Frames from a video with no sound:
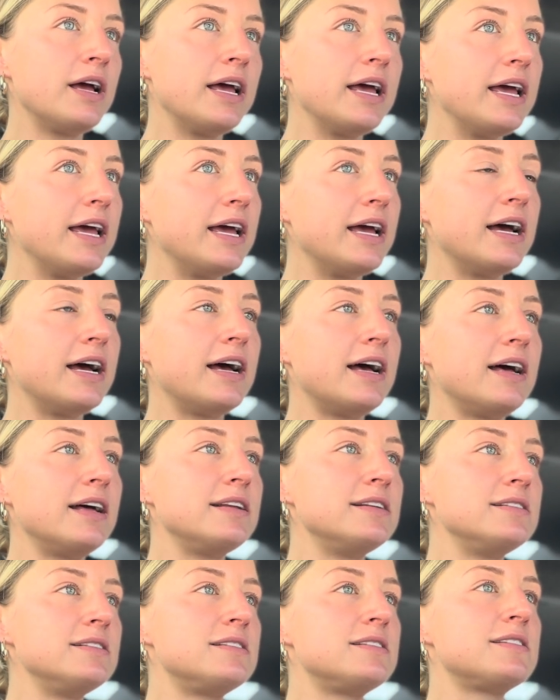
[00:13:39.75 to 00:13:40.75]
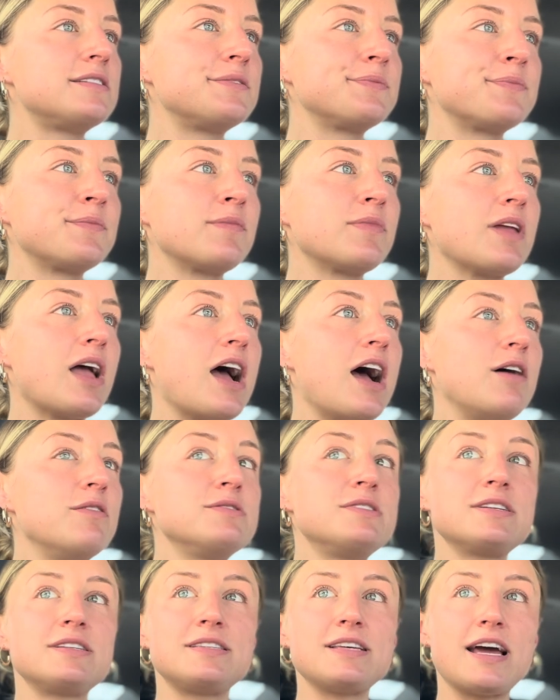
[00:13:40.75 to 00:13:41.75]
and I was
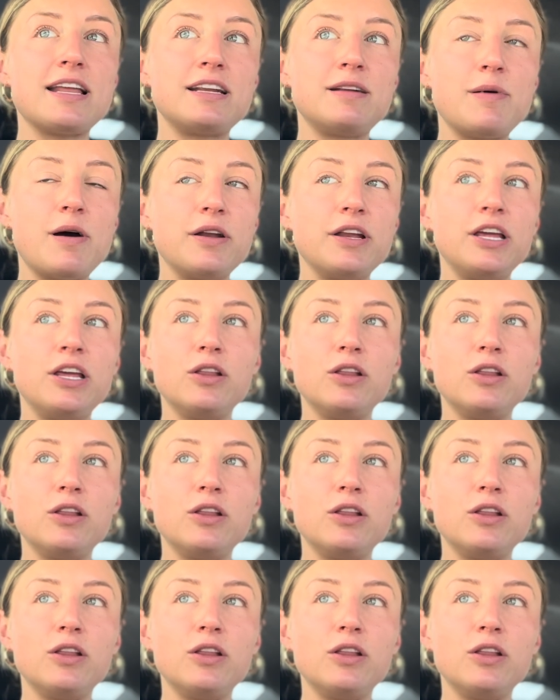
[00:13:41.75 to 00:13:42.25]
excited about it.